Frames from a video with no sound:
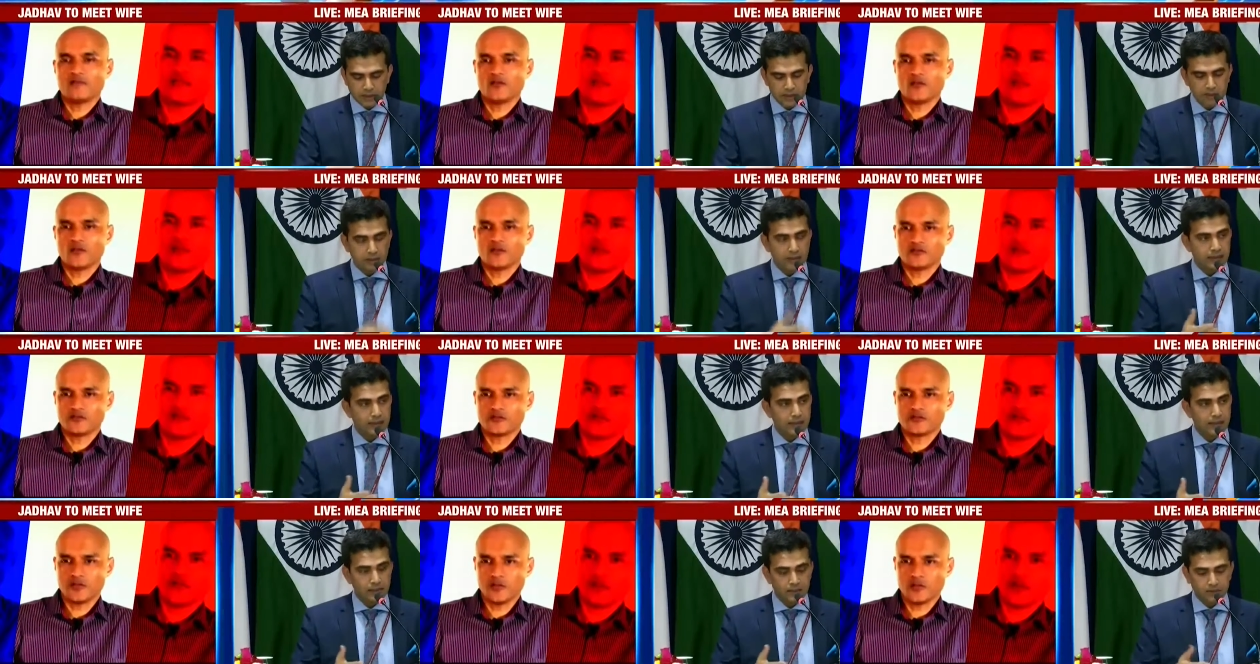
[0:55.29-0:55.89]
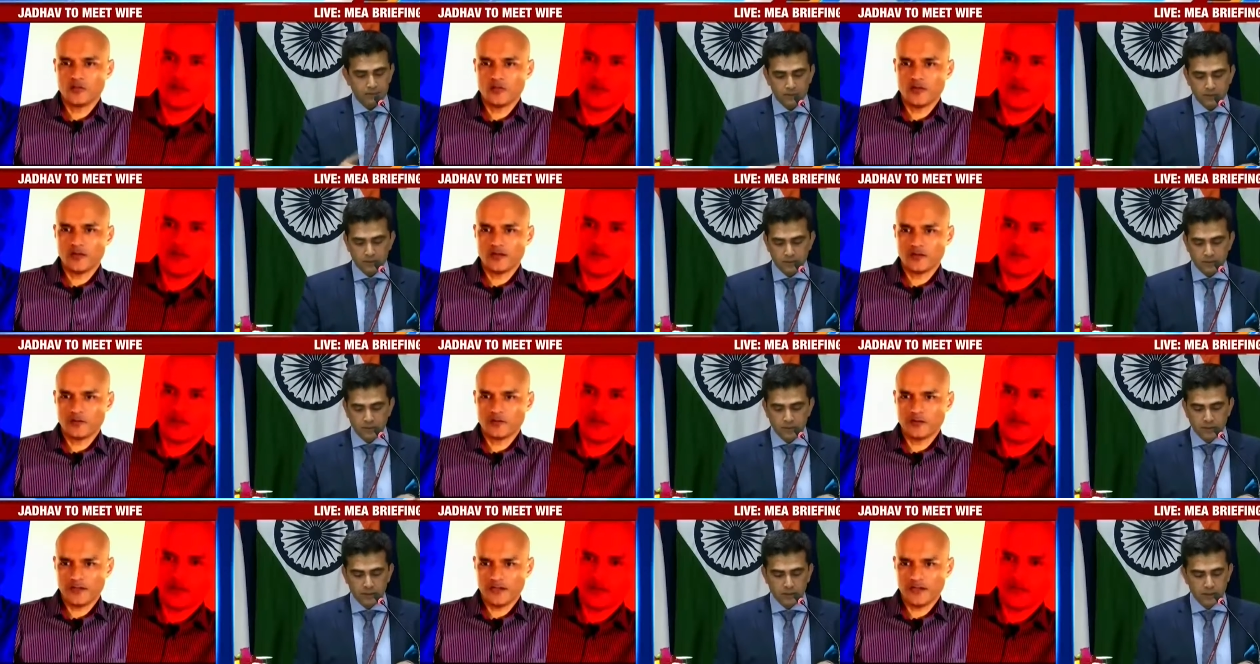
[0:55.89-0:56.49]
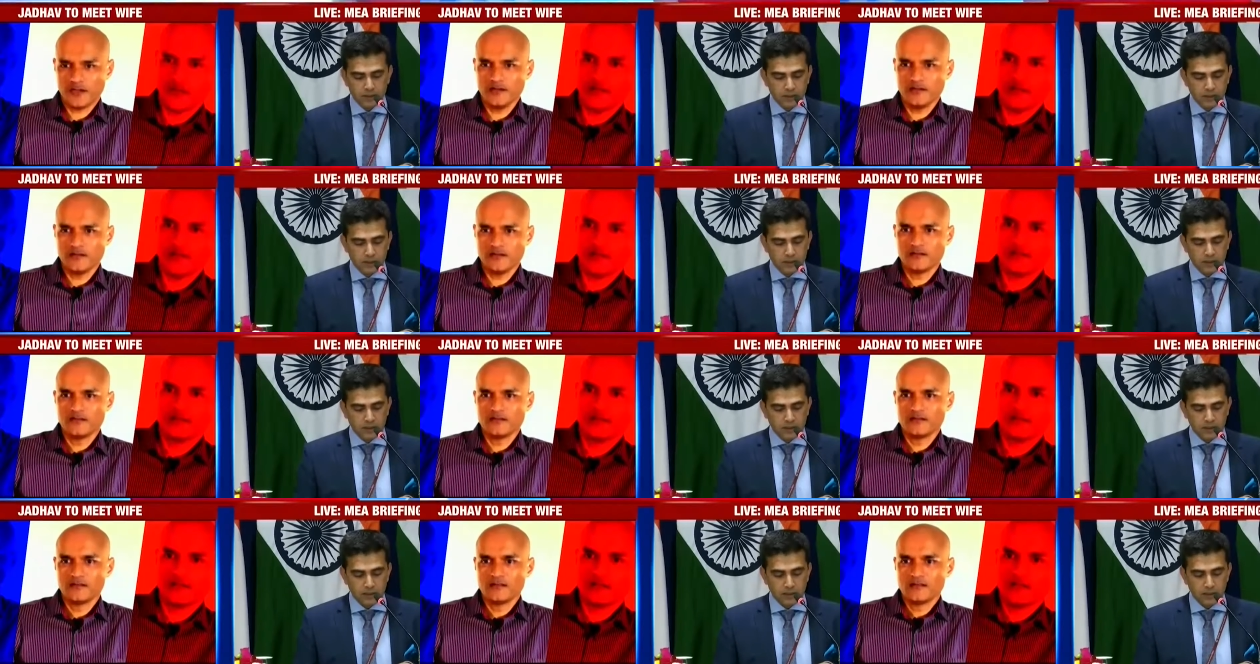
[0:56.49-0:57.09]
Speaker 1: the safety has been
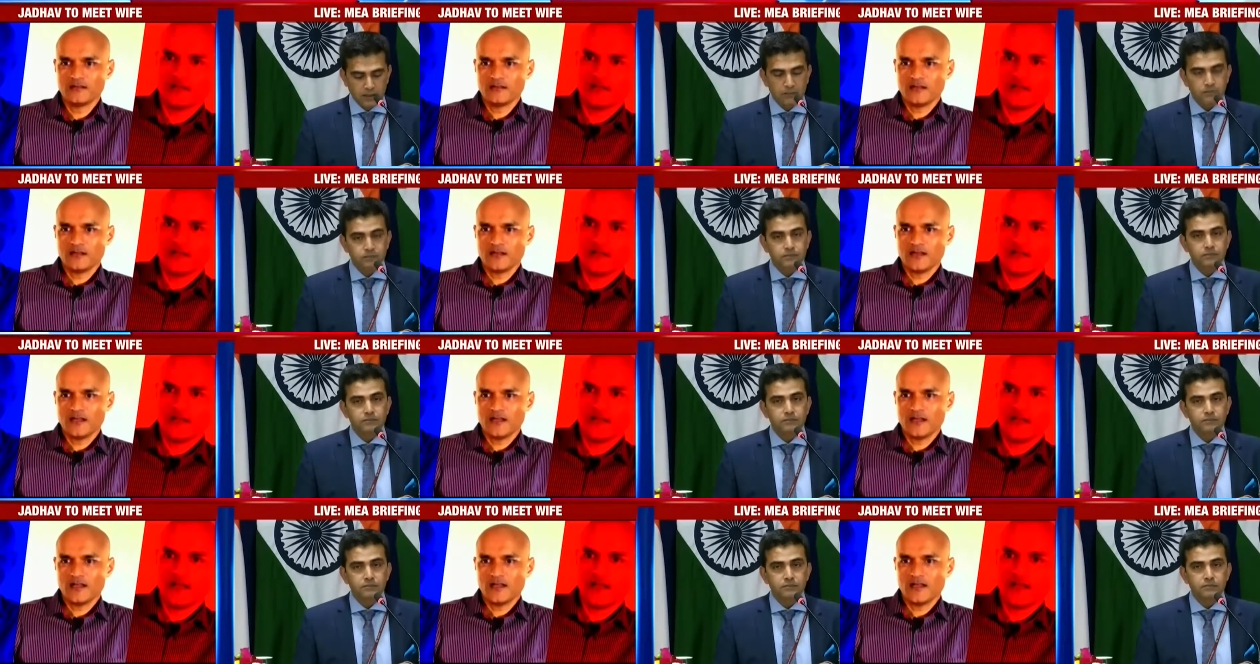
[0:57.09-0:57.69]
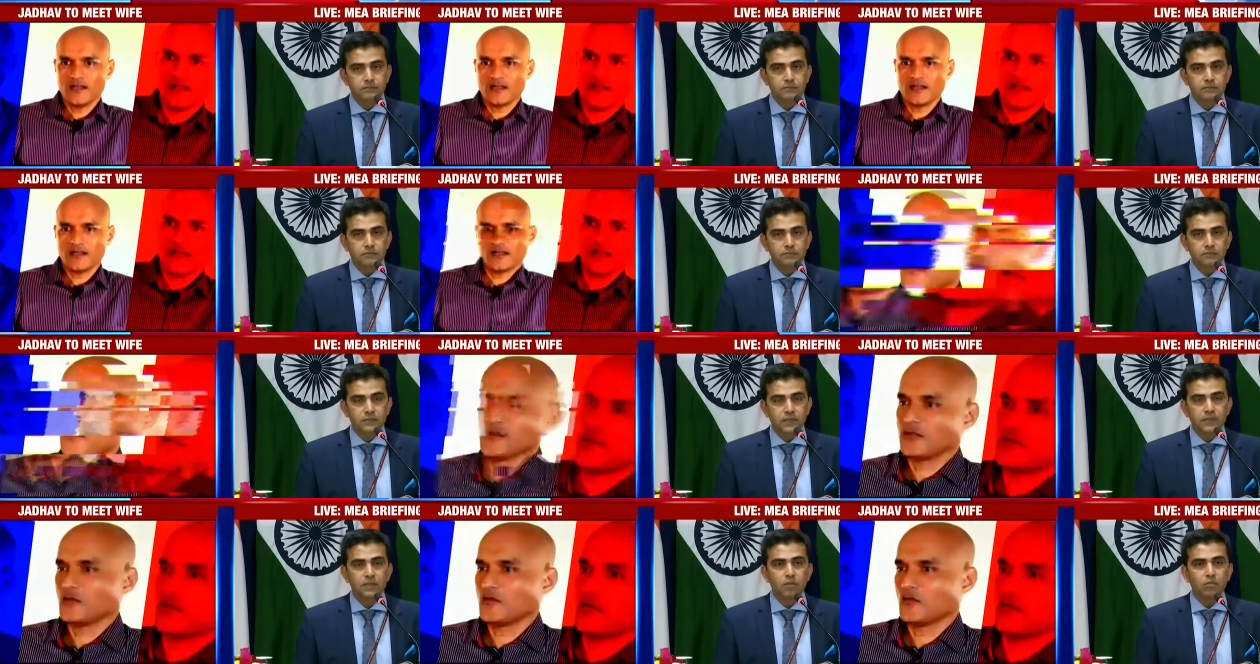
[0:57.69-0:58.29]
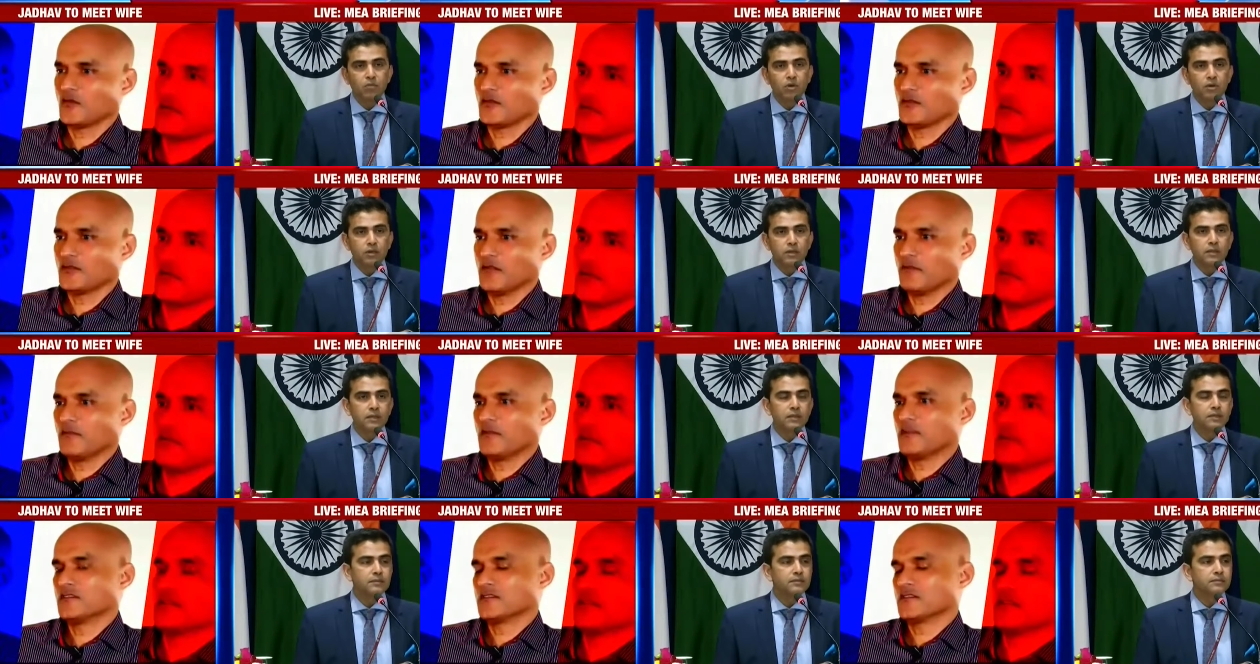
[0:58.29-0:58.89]
guaranteed and that there will
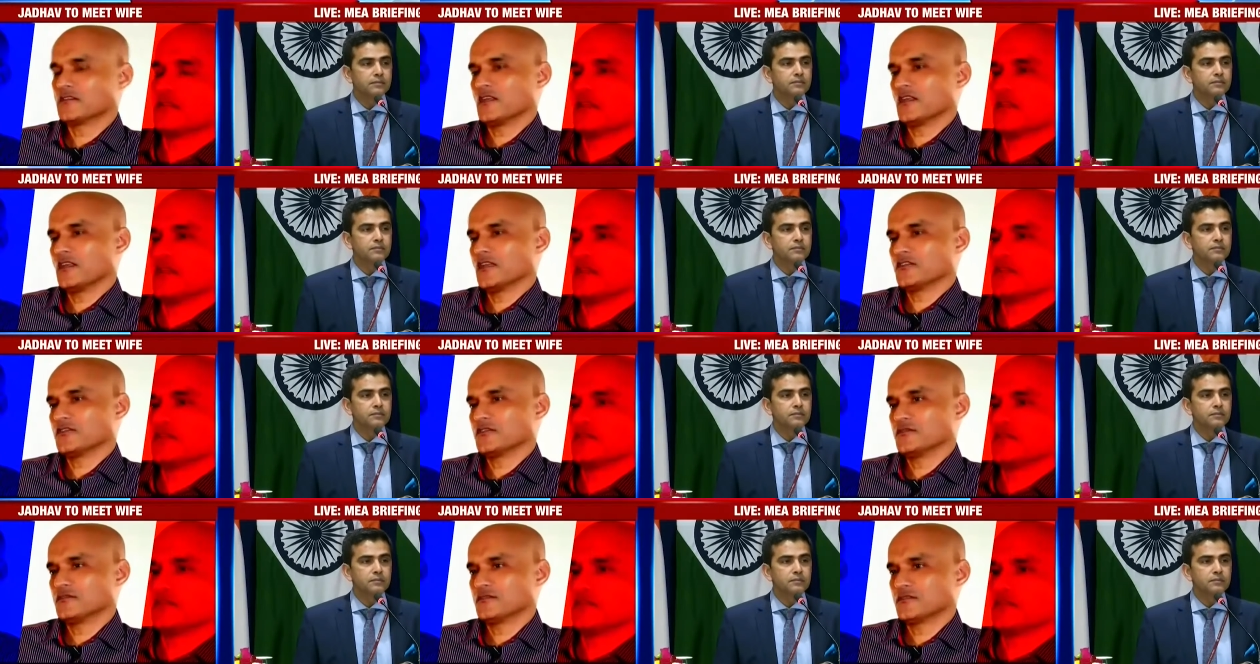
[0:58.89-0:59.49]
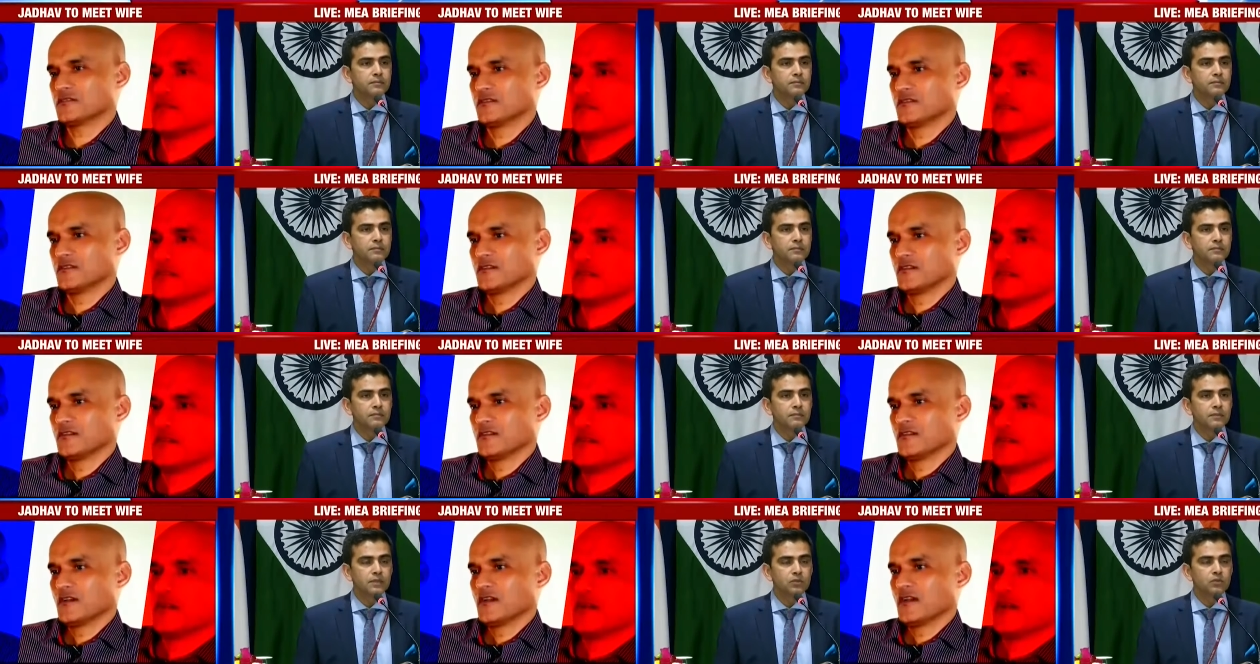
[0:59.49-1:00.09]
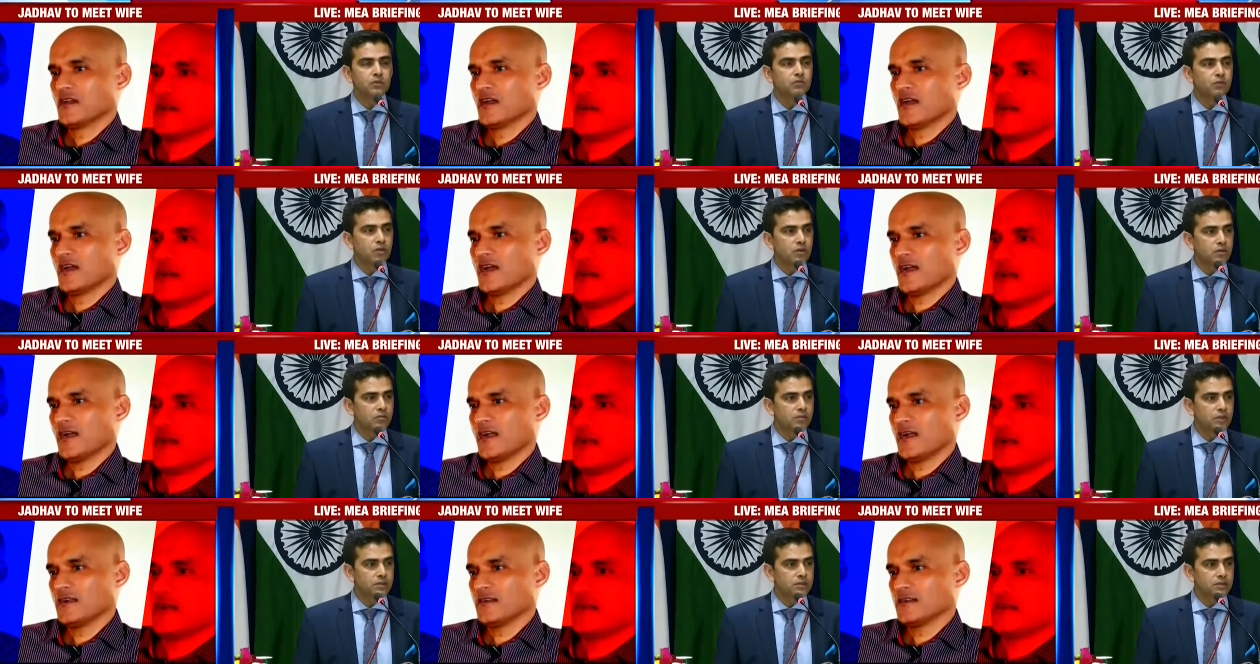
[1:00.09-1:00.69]
be there will be
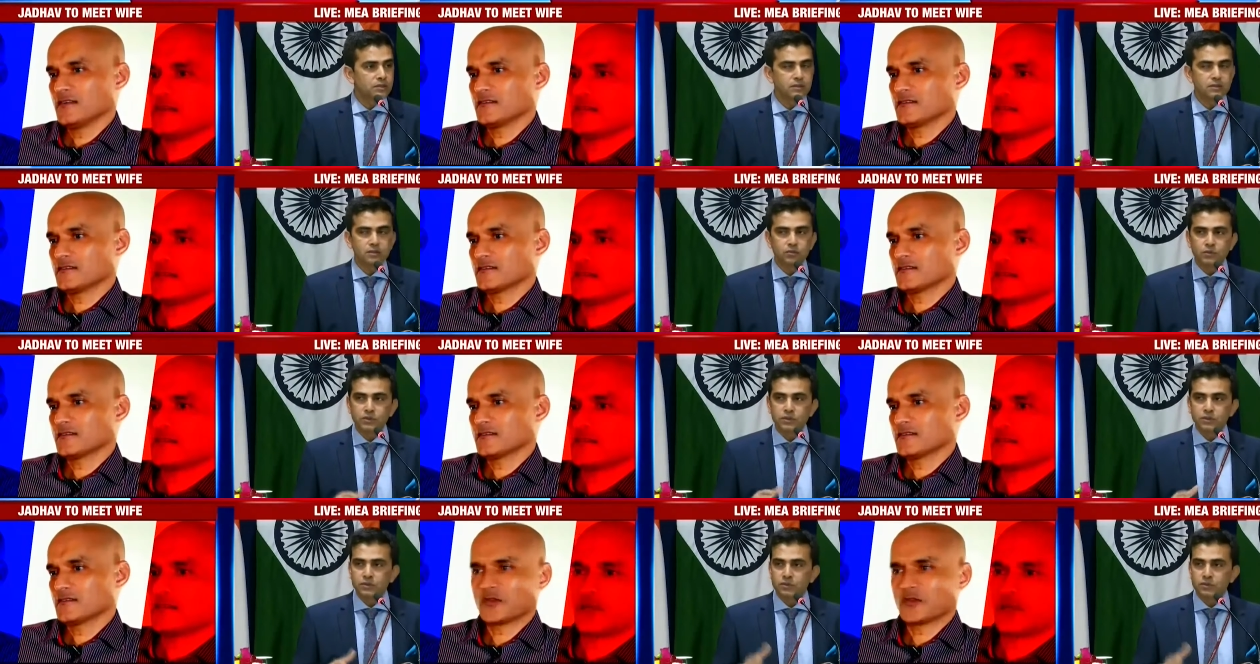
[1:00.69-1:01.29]
somebody who will be